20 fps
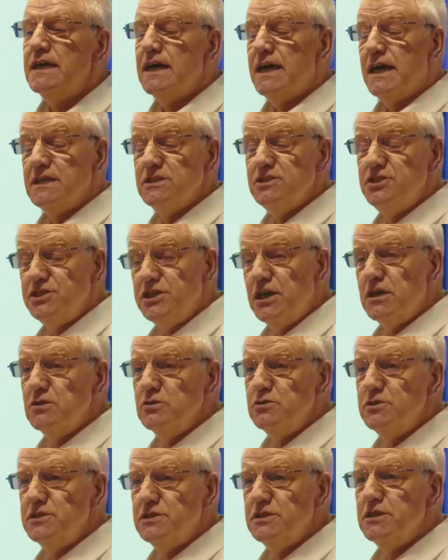and
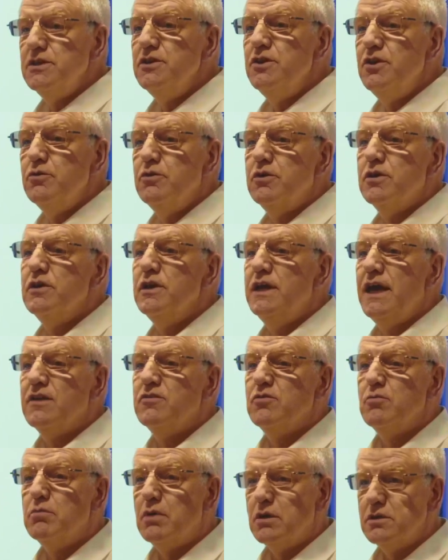shows that you can get a
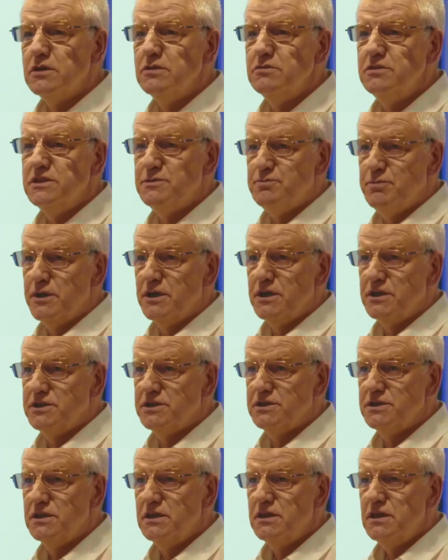
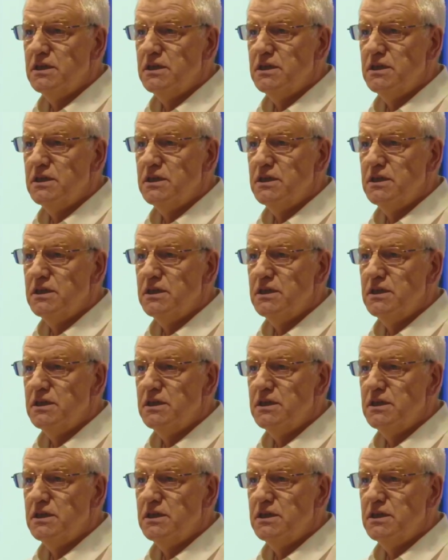monodisperse